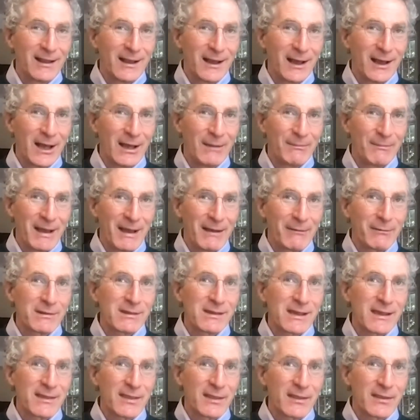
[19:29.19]
I would
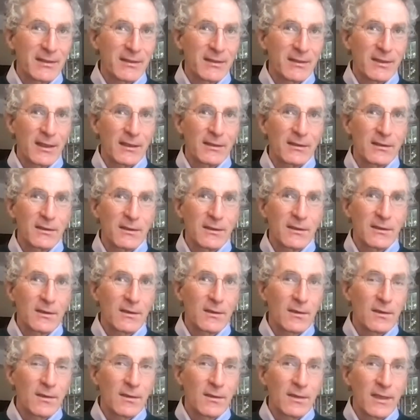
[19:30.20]
say that
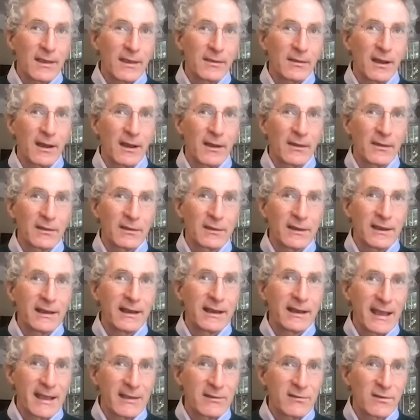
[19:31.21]

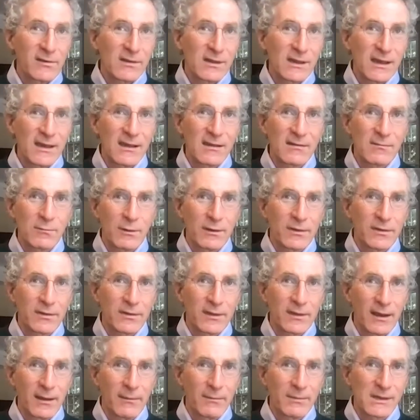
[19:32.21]
leading agencies with
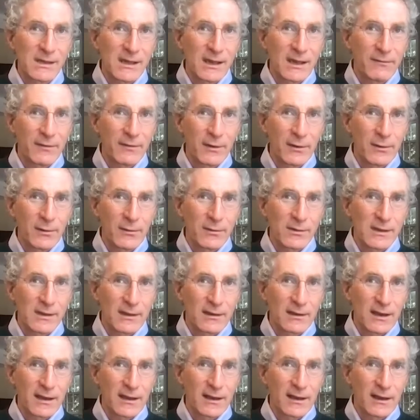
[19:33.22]
CFOs that
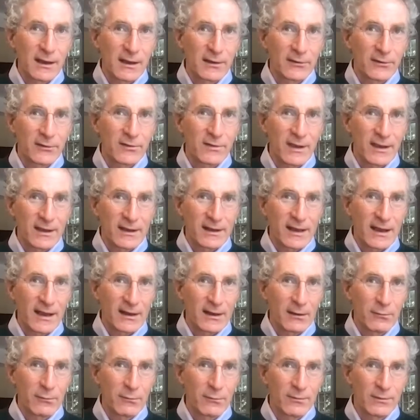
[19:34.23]
kind of understand how
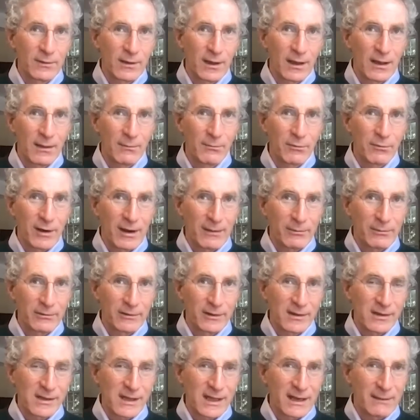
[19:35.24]
to properly
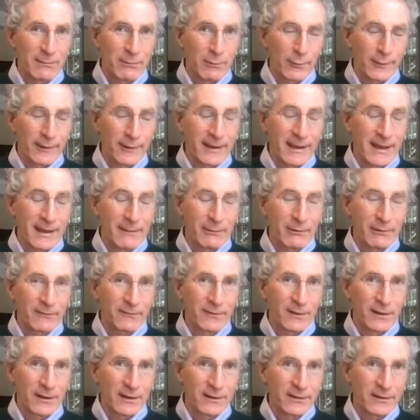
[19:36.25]
set up a working capital
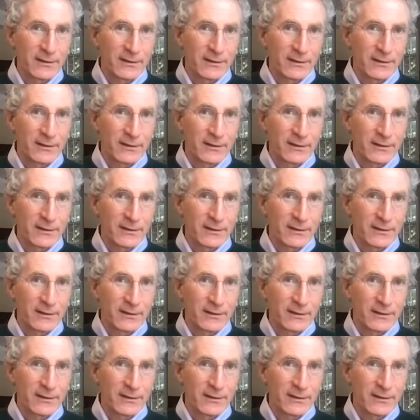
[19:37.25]
fund